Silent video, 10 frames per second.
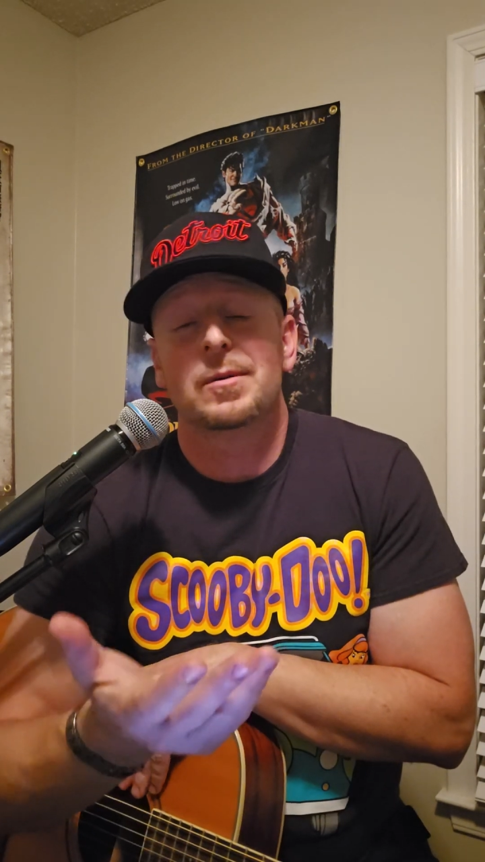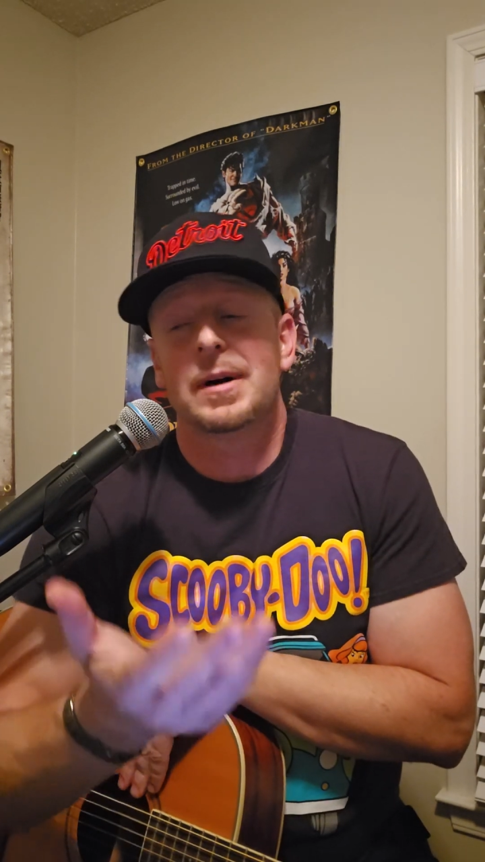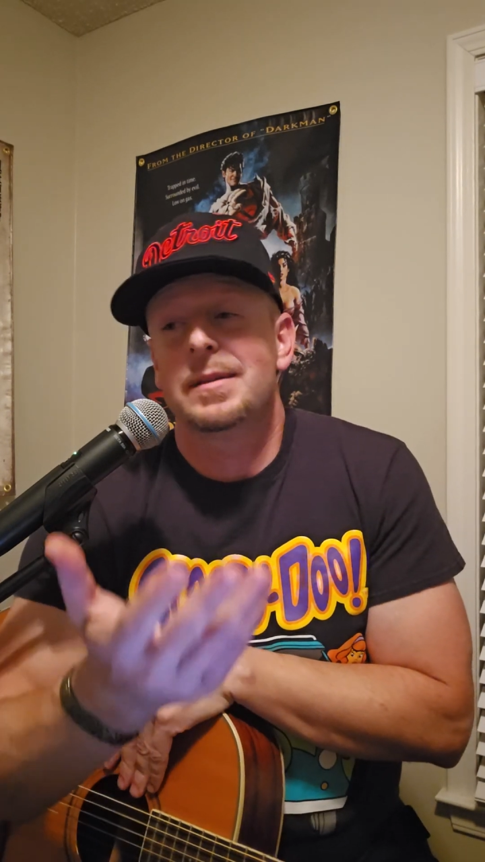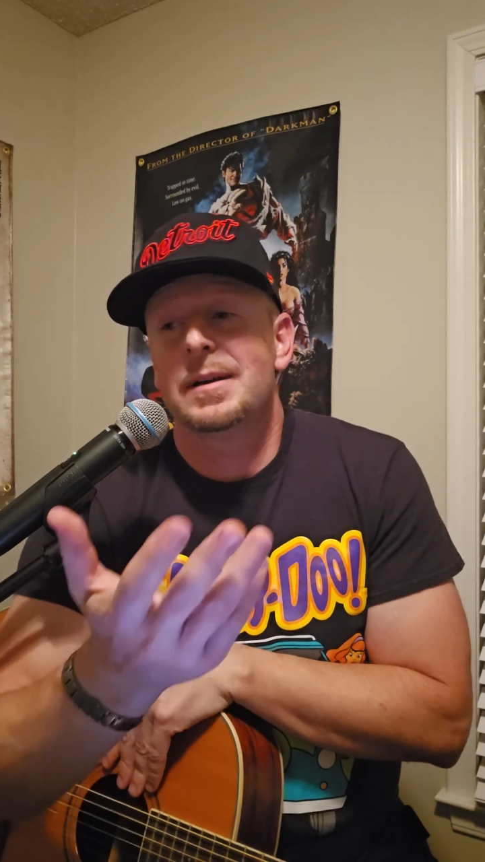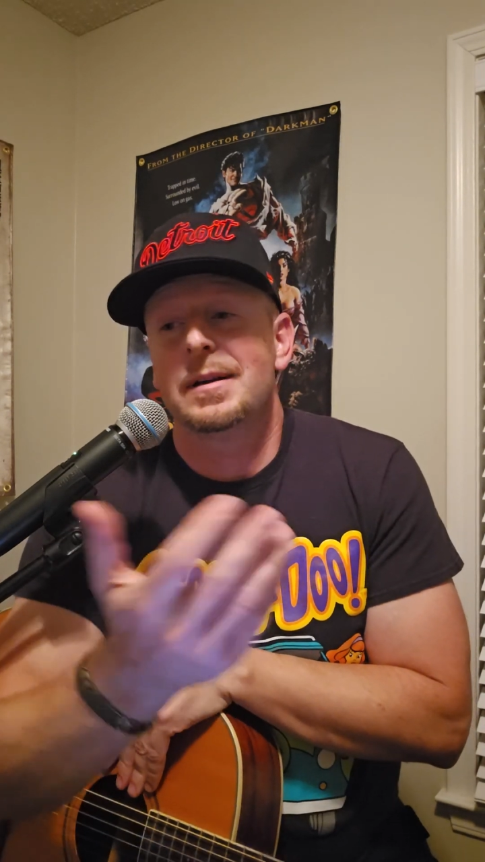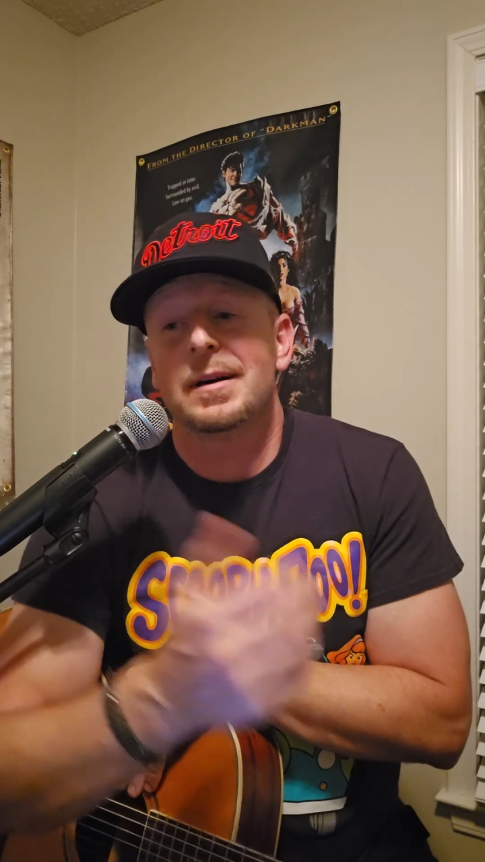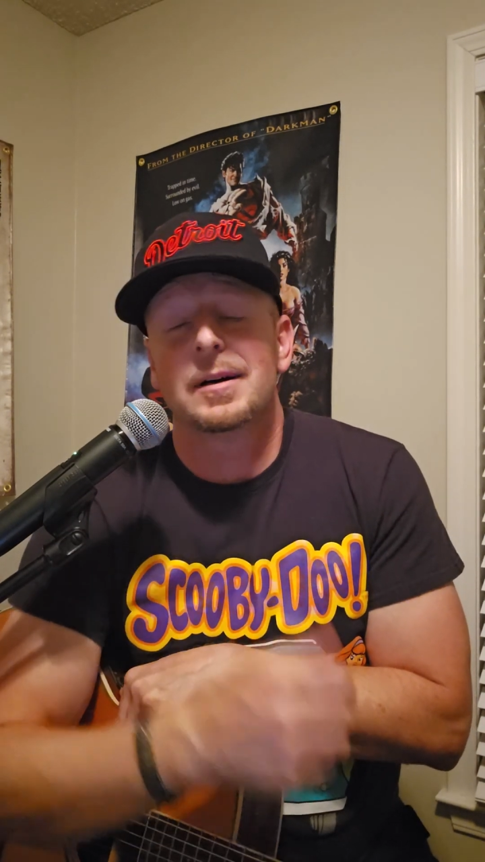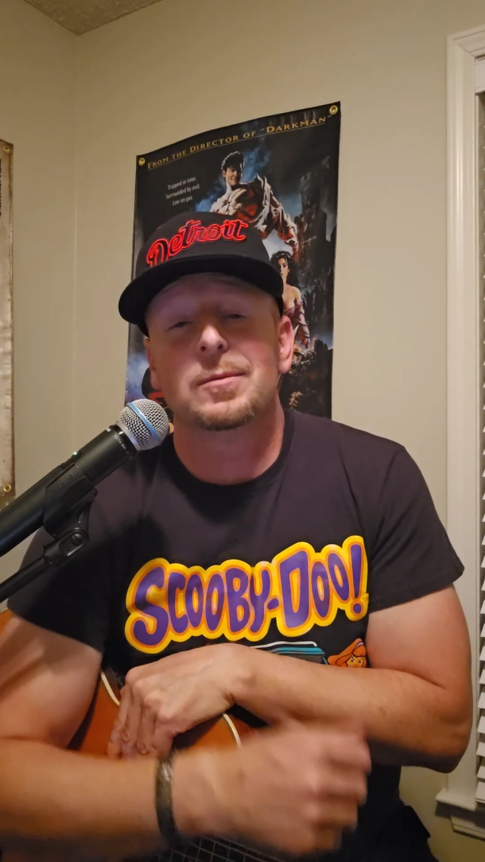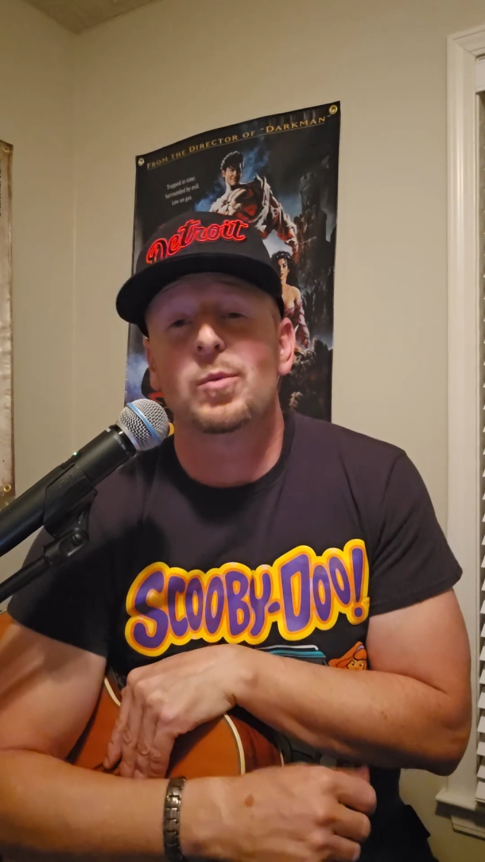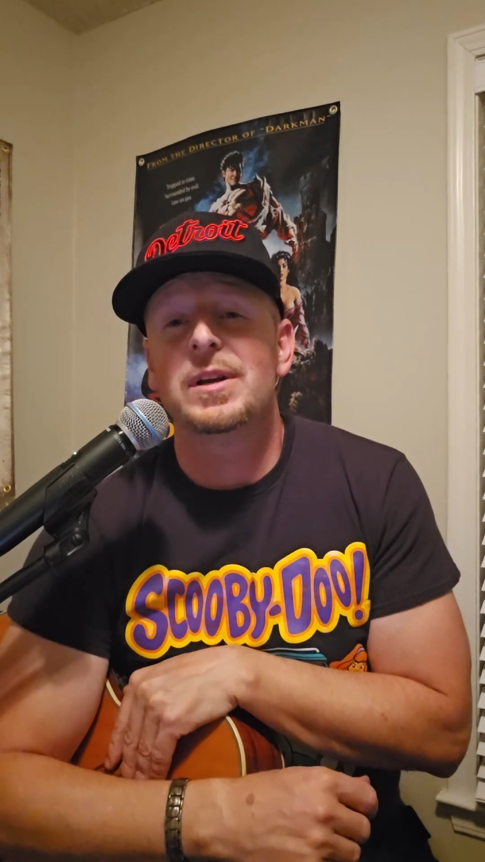I think
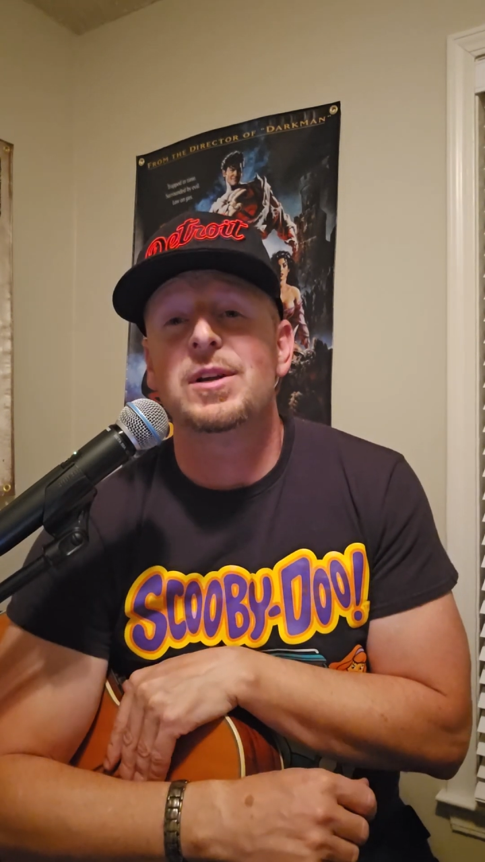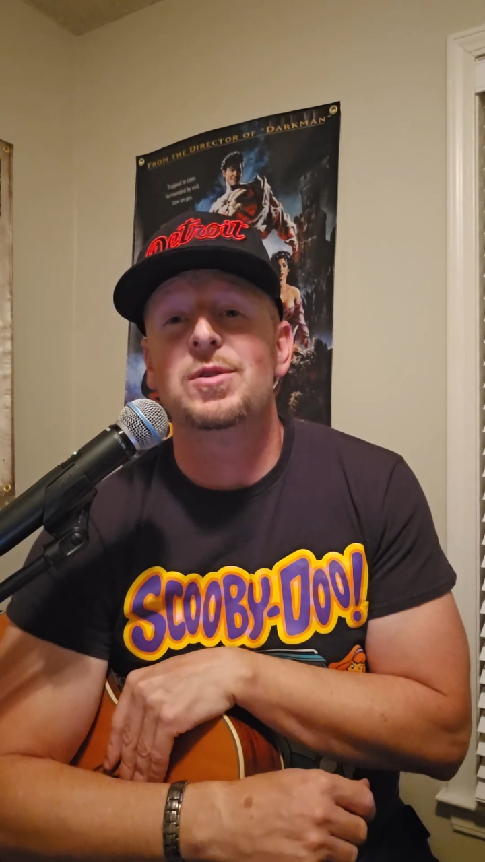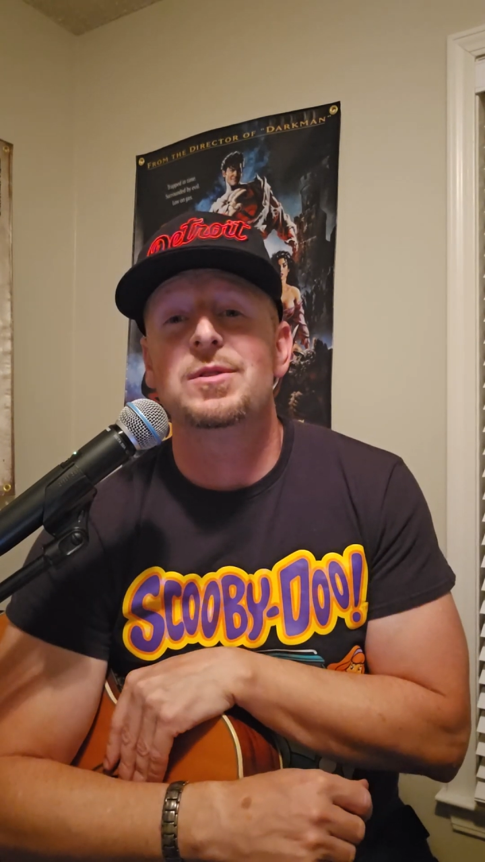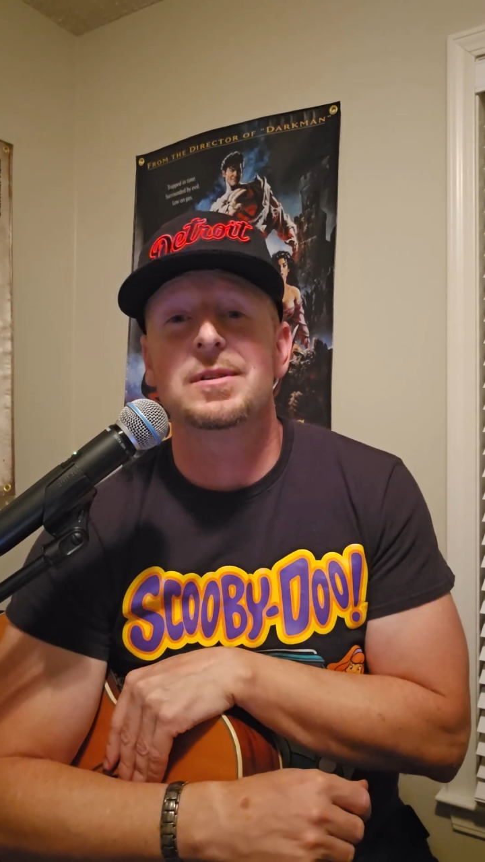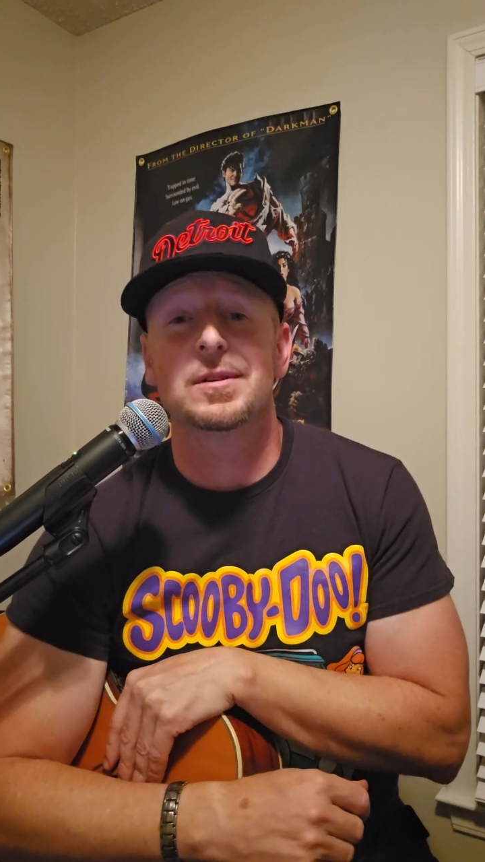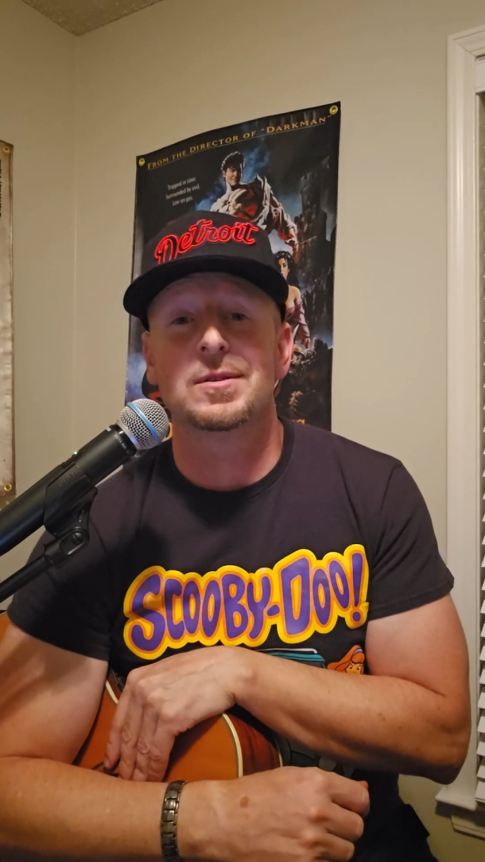Whitney Houston